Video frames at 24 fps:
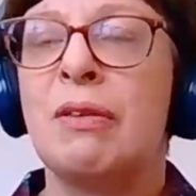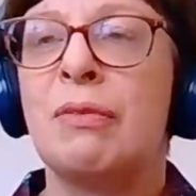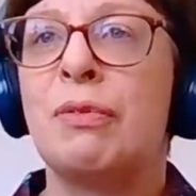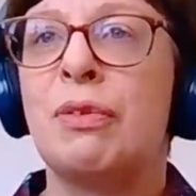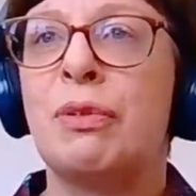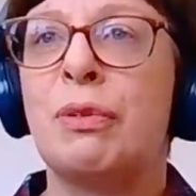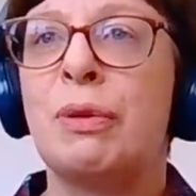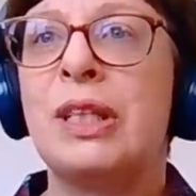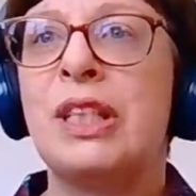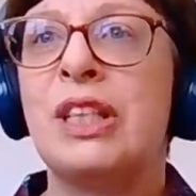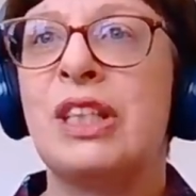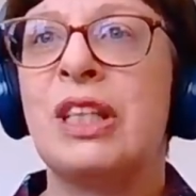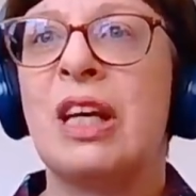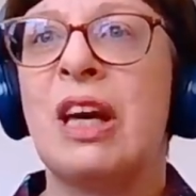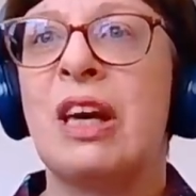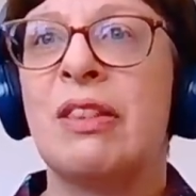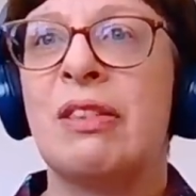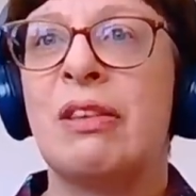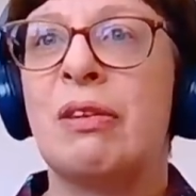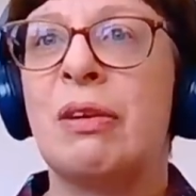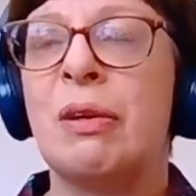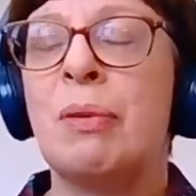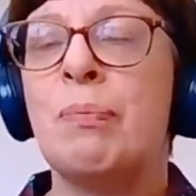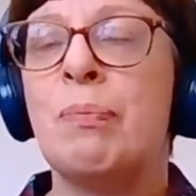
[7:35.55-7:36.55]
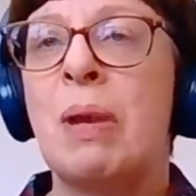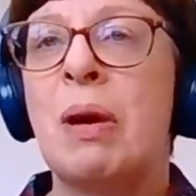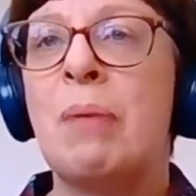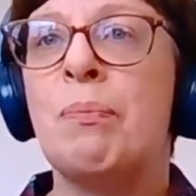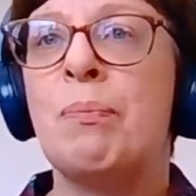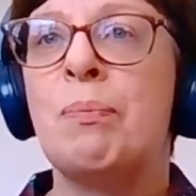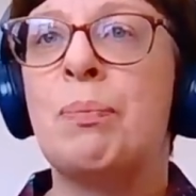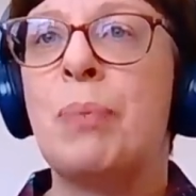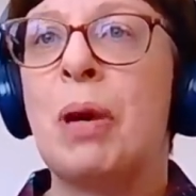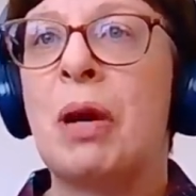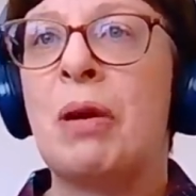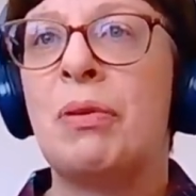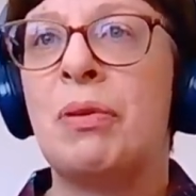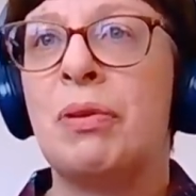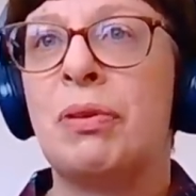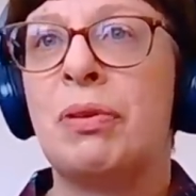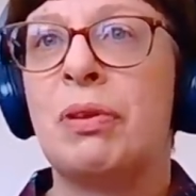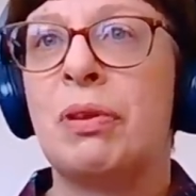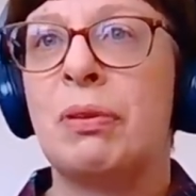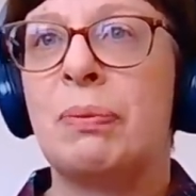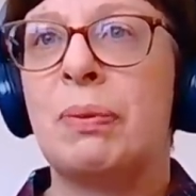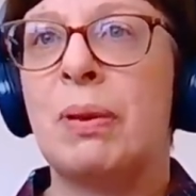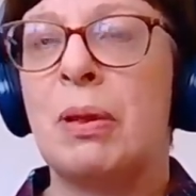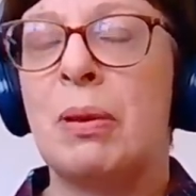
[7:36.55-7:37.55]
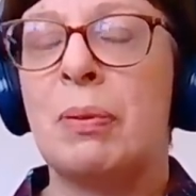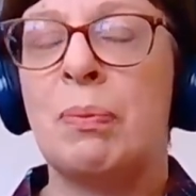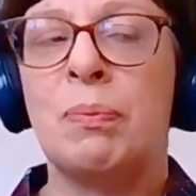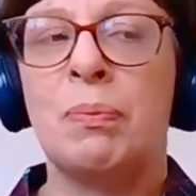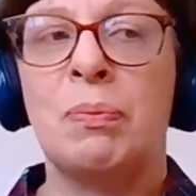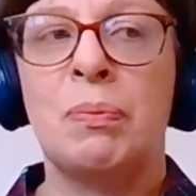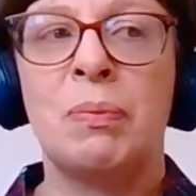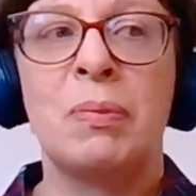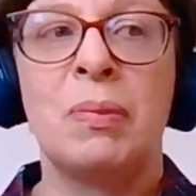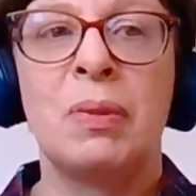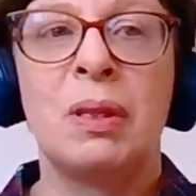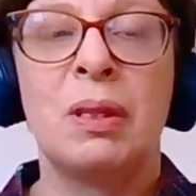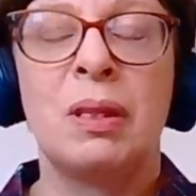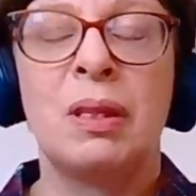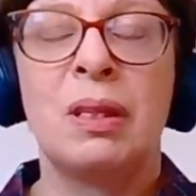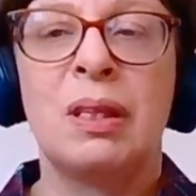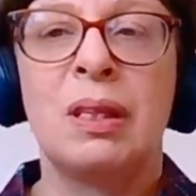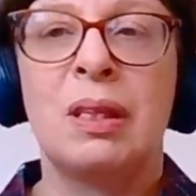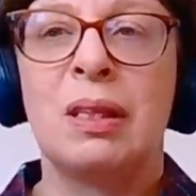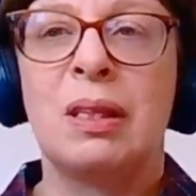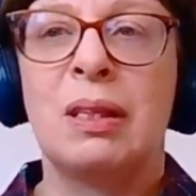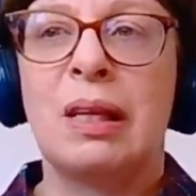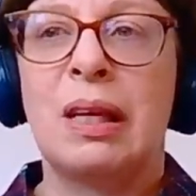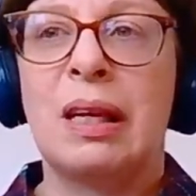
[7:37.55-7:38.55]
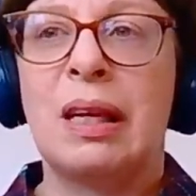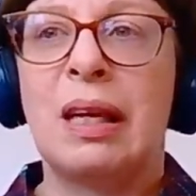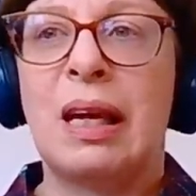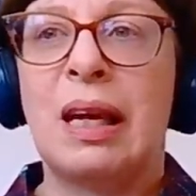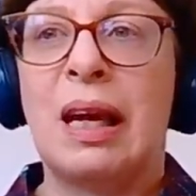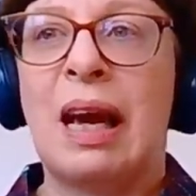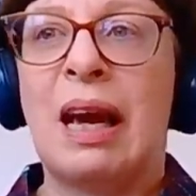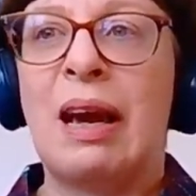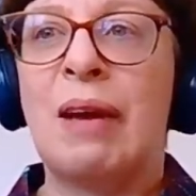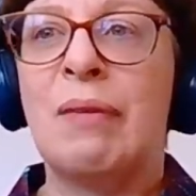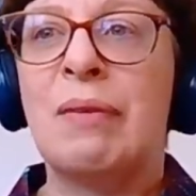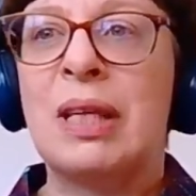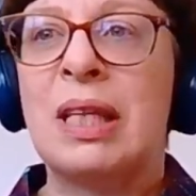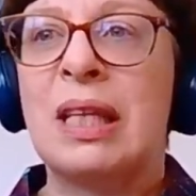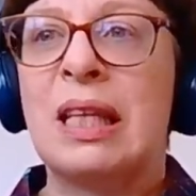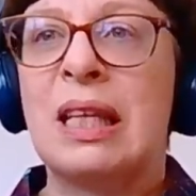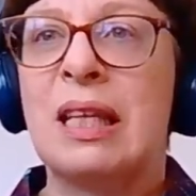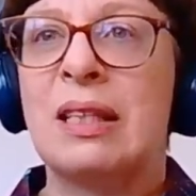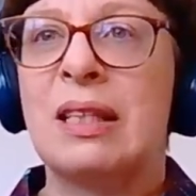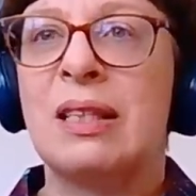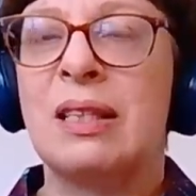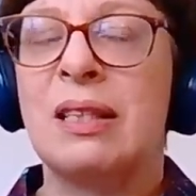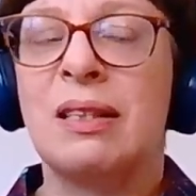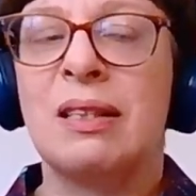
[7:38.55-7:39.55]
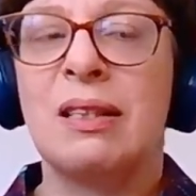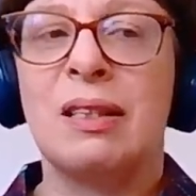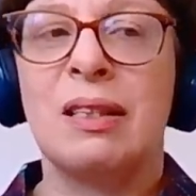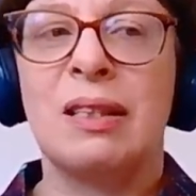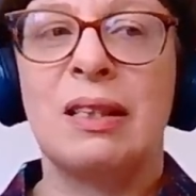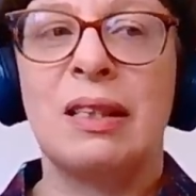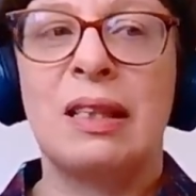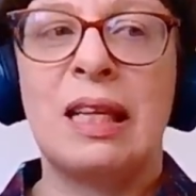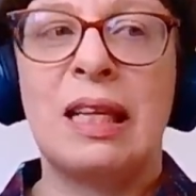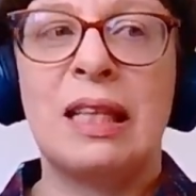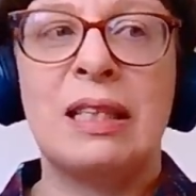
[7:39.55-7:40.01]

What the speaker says: for each other, and both of them having this